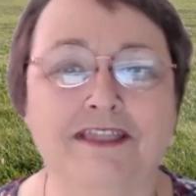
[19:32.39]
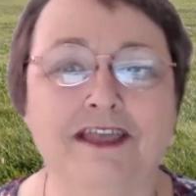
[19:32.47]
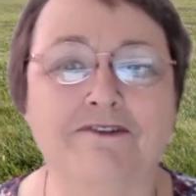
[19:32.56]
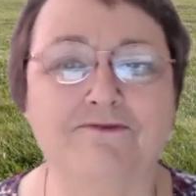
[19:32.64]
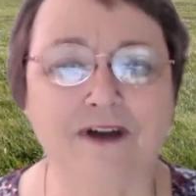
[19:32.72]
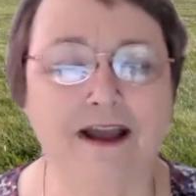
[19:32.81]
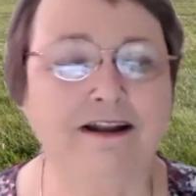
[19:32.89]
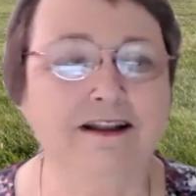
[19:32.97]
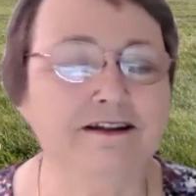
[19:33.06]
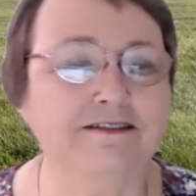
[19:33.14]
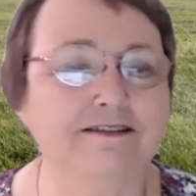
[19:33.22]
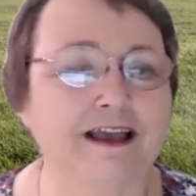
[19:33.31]
they finally
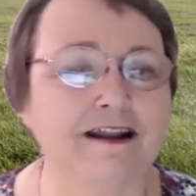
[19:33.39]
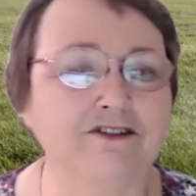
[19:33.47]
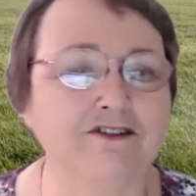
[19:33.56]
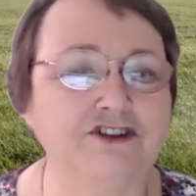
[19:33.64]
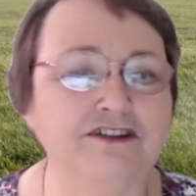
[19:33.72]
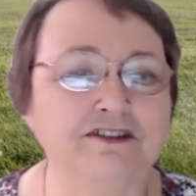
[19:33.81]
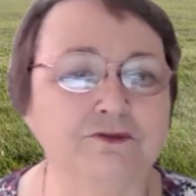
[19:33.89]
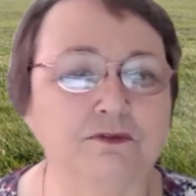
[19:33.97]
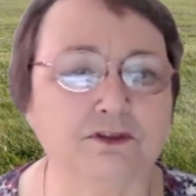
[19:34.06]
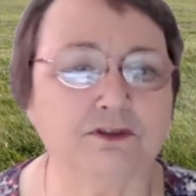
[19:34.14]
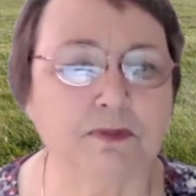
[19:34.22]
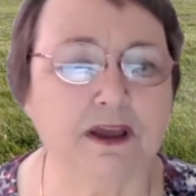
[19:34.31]
decided Jesus
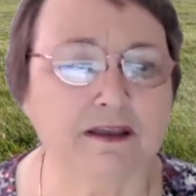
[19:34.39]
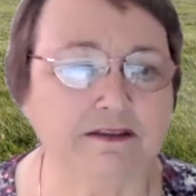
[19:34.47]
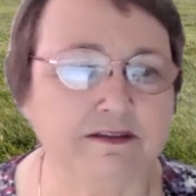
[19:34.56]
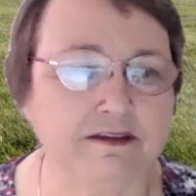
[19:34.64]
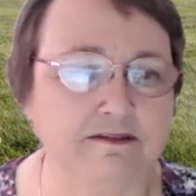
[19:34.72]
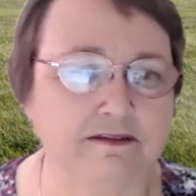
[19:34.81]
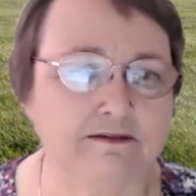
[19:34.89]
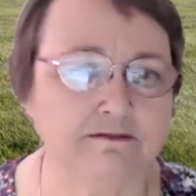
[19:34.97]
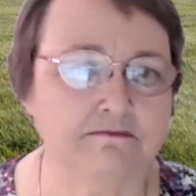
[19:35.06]
was a Pisces.